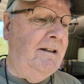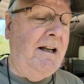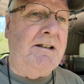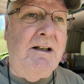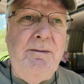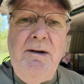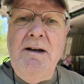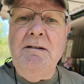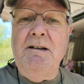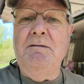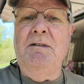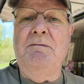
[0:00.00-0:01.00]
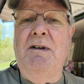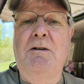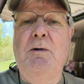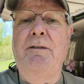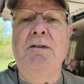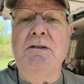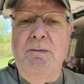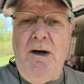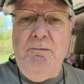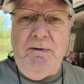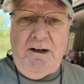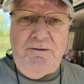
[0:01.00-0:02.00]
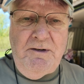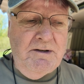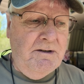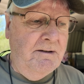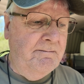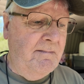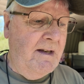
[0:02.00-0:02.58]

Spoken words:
That's going to be equivalent to my breakfast.